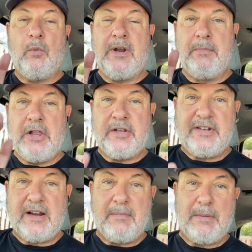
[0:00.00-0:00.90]
a
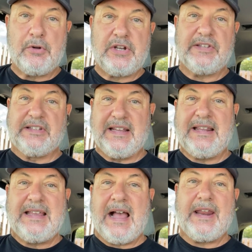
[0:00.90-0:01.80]
military member does an
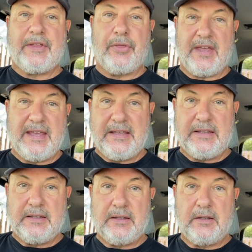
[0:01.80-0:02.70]
idiotic
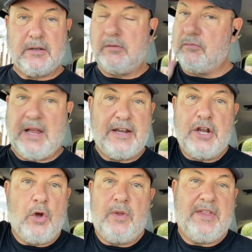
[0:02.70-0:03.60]
thing, not
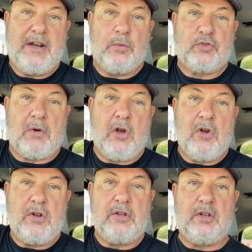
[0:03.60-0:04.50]
knowing that it was
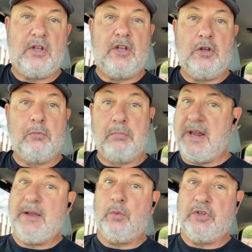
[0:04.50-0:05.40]
wrong,
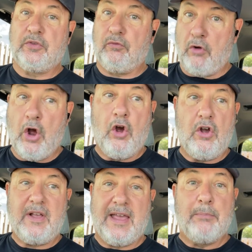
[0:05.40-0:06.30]
but it was
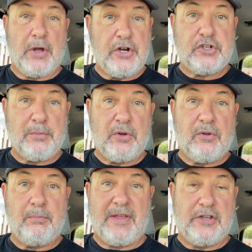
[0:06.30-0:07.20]
wrong and
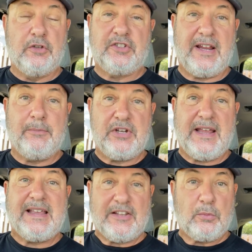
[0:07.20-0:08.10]
punishable by the
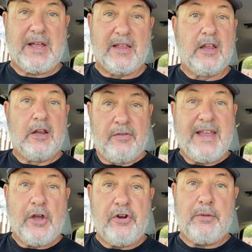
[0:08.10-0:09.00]
UCMJ, guess what?
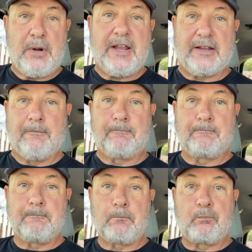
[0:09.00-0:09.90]
They go to the brig.
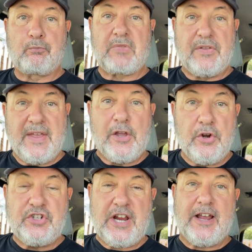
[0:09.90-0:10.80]
They
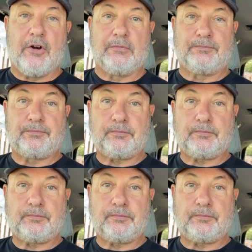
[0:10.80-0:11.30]
go to jail.